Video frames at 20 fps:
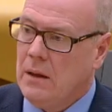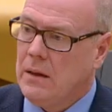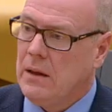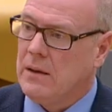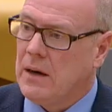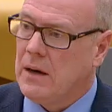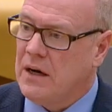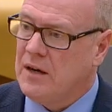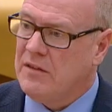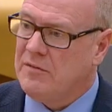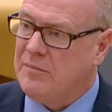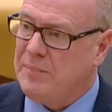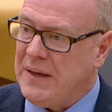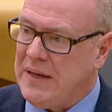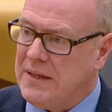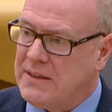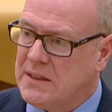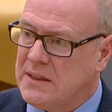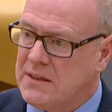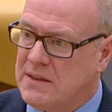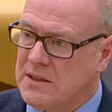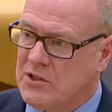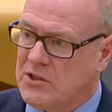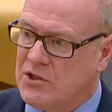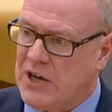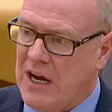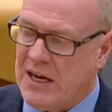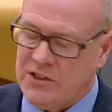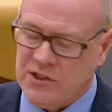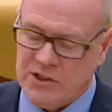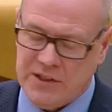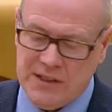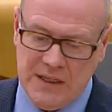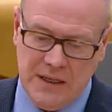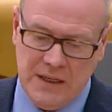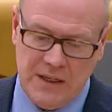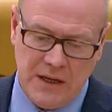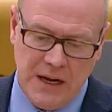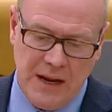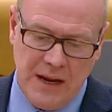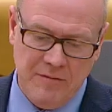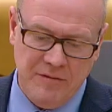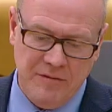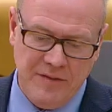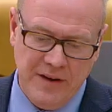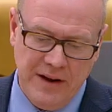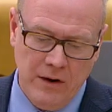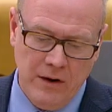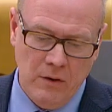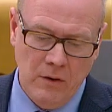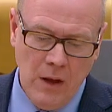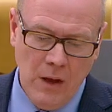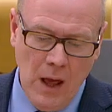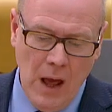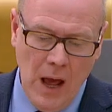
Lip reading: that there have been since the tragedy at Grenfell.